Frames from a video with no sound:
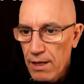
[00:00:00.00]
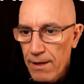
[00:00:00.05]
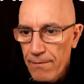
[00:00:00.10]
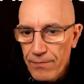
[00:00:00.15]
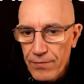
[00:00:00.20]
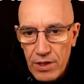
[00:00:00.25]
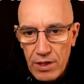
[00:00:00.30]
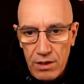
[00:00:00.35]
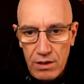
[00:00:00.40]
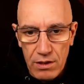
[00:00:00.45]

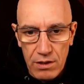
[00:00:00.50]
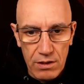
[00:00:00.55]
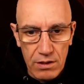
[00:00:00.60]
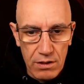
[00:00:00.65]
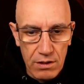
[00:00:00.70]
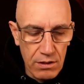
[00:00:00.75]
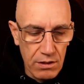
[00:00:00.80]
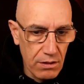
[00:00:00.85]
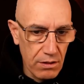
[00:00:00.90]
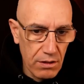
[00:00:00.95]

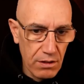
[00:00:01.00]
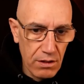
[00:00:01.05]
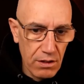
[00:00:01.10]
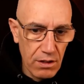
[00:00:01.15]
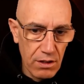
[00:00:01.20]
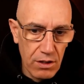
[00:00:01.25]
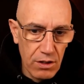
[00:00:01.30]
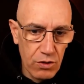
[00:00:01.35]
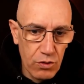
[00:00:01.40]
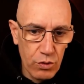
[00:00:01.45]

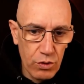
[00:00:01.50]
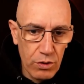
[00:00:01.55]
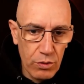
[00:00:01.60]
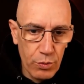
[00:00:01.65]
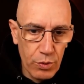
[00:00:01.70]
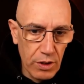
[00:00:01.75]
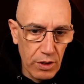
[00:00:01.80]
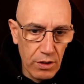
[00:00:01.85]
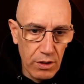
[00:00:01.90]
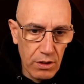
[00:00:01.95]
it will
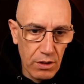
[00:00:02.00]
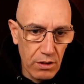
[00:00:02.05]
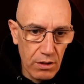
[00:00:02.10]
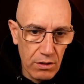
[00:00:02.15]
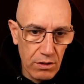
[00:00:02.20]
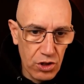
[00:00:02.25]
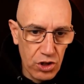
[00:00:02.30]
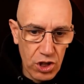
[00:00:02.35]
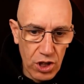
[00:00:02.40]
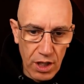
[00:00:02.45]
be
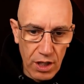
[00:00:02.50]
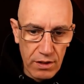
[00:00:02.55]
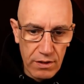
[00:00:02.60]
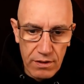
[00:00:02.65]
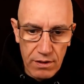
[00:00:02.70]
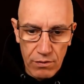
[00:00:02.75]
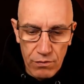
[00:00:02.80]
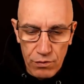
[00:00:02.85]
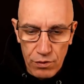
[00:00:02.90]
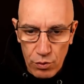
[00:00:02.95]
checks
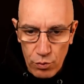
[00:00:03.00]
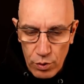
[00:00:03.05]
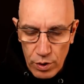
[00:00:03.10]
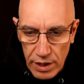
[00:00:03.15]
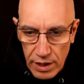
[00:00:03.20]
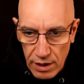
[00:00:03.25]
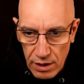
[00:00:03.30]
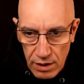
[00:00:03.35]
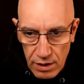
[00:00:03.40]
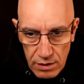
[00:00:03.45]

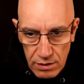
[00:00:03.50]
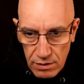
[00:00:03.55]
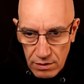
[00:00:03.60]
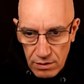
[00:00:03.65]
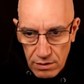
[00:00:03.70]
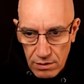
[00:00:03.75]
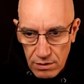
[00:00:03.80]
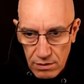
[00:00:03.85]
everywhere, and